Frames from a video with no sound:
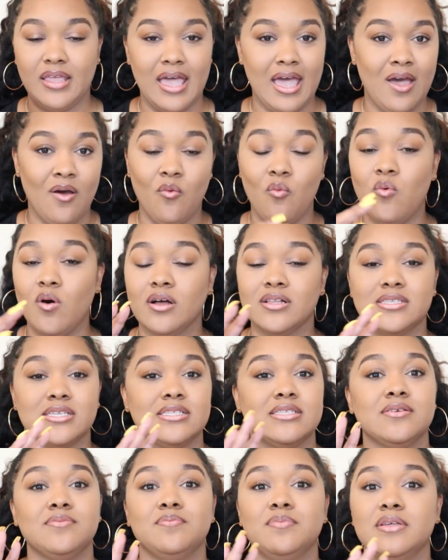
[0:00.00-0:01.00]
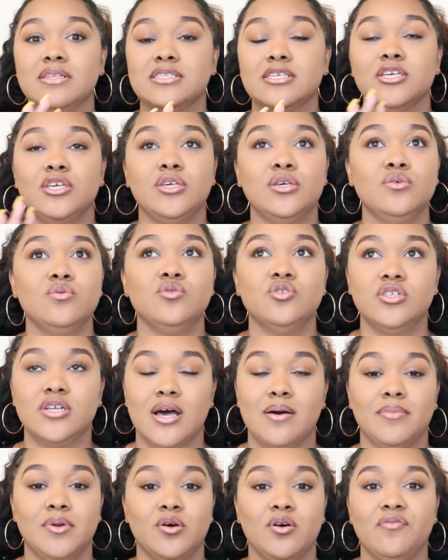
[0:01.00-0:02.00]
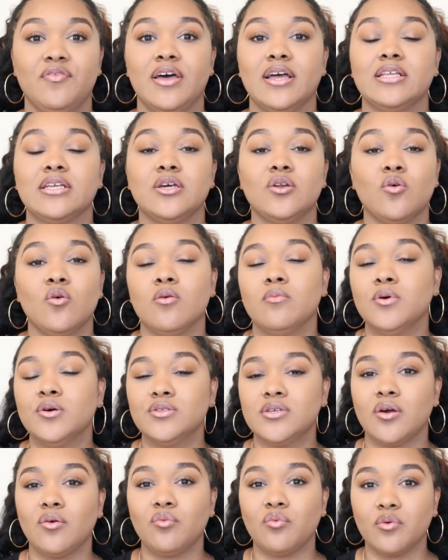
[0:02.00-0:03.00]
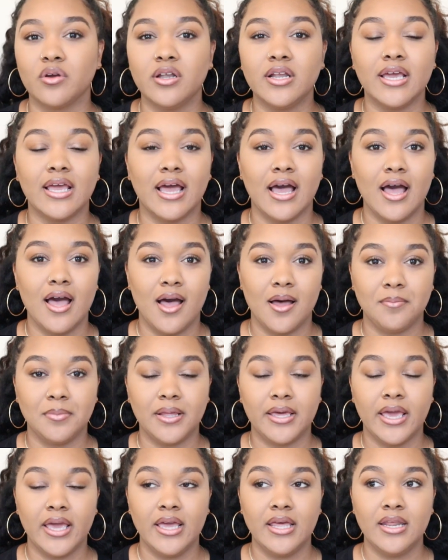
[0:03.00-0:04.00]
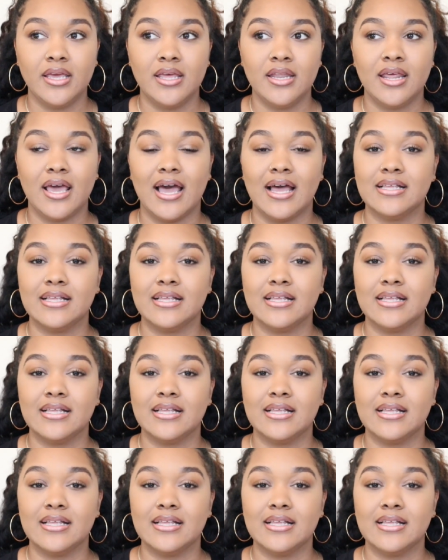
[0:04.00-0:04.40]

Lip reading: at once. It's a huge domino effect, and hormones are really complicated.